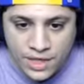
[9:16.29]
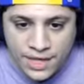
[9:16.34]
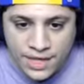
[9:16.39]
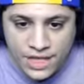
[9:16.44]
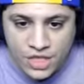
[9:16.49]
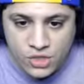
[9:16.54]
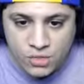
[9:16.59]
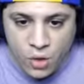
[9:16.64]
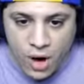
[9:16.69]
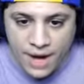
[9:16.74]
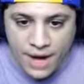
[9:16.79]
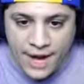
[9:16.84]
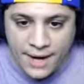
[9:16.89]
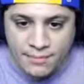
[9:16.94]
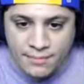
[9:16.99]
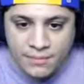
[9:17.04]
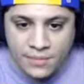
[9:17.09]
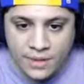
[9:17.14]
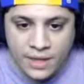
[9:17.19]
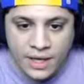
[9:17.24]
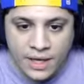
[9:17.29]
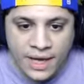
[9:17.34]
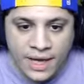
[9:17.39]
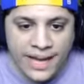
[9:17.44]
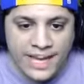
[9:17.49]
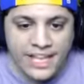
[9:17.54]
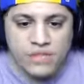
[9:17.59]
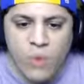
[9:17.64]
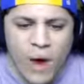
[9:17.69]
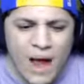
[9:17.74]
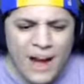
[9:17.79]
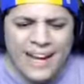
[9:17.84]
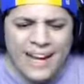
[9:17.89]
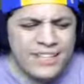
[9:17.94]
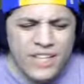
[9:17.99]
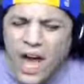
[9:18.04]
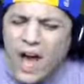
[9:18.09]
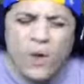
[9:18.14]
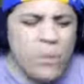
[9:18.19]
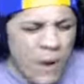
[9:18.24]
He's running. He's
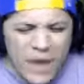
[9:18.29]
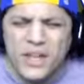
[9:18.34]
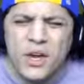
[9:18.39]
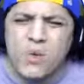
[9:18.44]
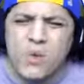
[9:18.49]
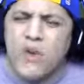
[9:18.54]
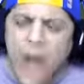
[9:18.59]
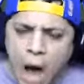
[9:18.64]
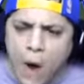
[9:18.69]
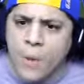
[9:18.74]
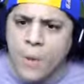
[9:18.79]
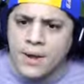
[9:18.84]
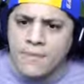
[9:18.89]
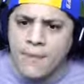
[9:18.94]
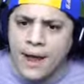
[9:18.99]
running. Don't where you going,